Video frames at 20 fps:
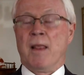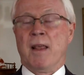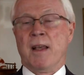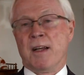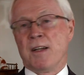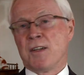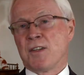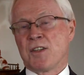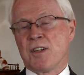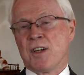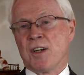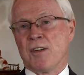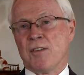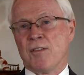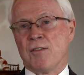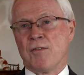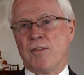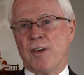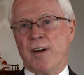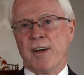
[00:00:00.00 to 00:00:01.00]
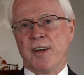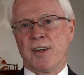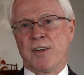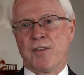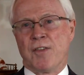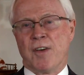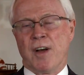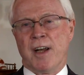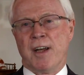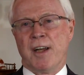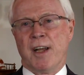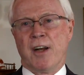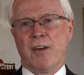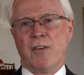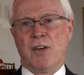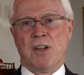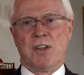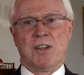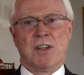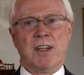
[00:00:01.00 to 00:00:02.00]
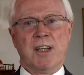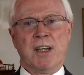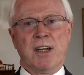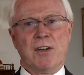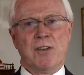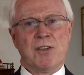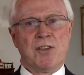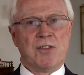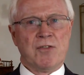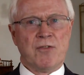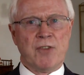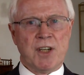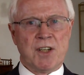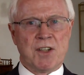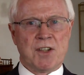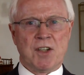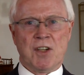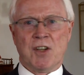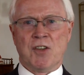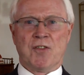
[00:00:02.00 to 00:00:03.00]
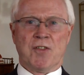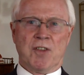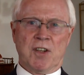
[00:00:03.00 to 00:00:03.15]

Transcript: in certain very defined areas, in the areas of research,